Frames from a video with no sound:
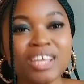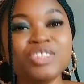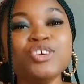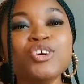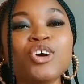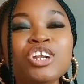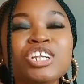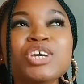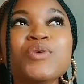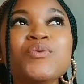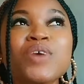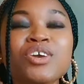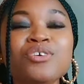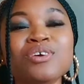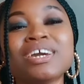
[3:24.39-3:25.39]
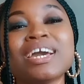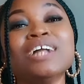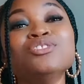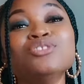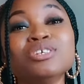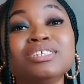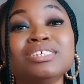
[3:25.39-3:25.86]
the only way you
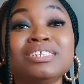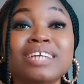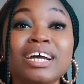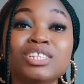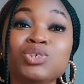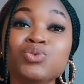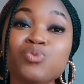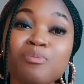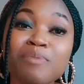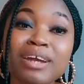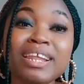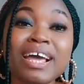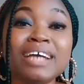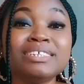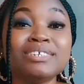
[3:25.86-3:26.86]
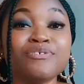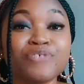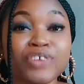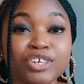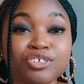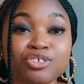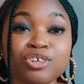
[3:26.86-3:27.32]
can notice that the woman has
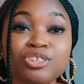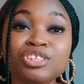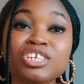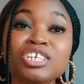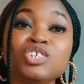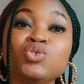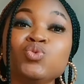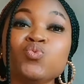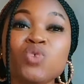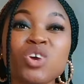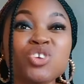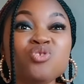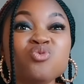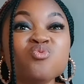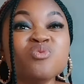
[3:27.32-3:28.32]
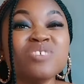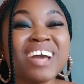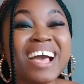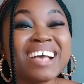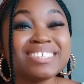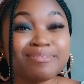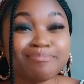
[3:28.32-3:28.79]
infection is when you
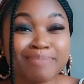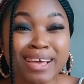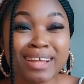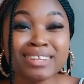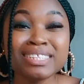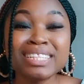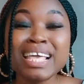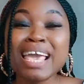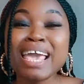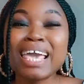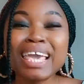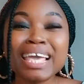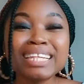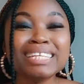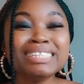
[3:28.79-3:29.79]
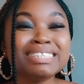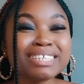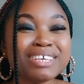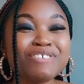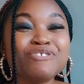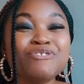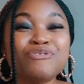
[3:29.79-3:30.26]
are smelling
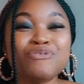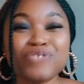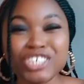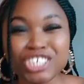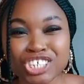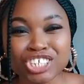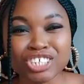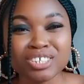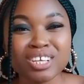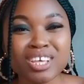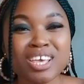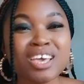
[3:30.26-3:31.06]
anything fishy,